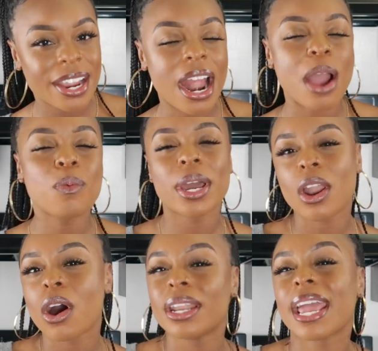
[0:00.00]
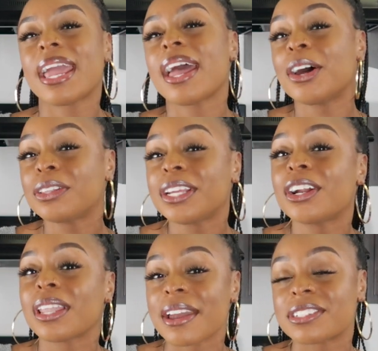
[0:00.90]
year I went on a
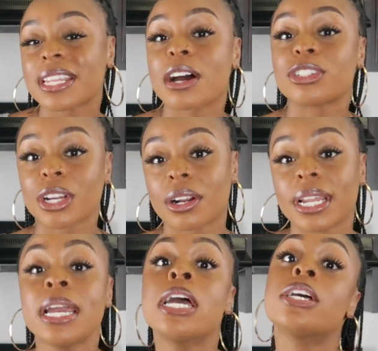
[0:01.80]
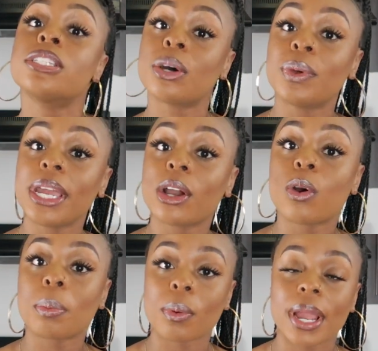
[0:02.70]
healthier lifestyle journey. So we
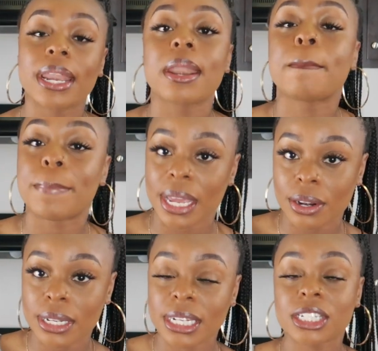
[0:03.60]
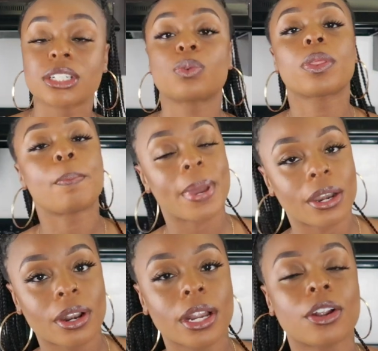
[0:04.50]
incorporated better dishes with
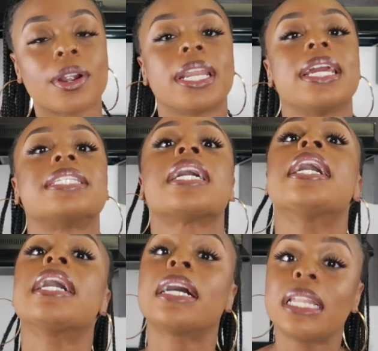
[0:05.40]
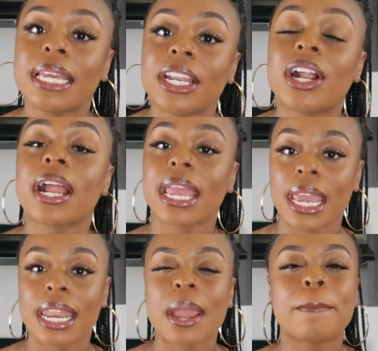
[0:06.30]
better ingredients, cleaner
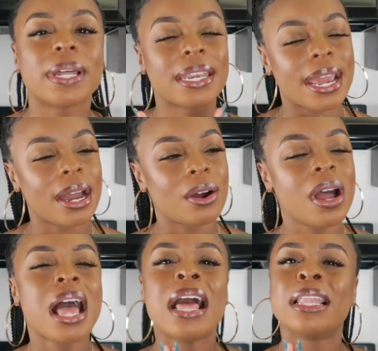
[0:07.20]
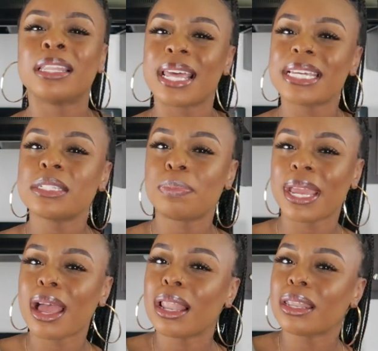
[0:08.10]
eating, but now let's
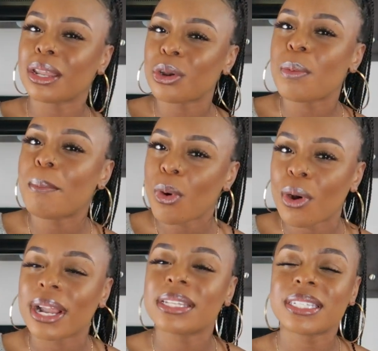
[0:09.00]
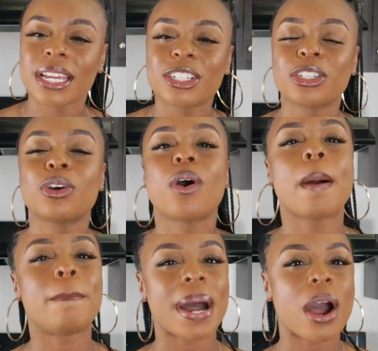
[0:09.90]
be a little more intentional
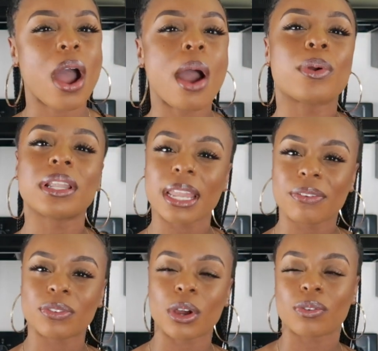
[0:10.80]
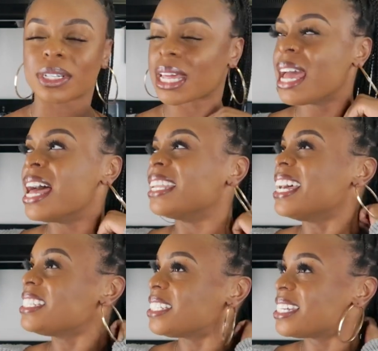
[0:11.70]
about our leftovers.
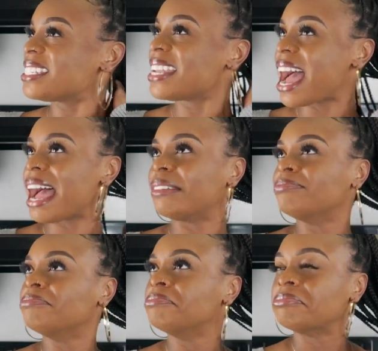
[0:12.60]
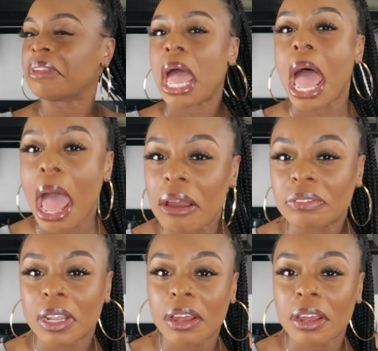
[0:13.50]
Let's just not have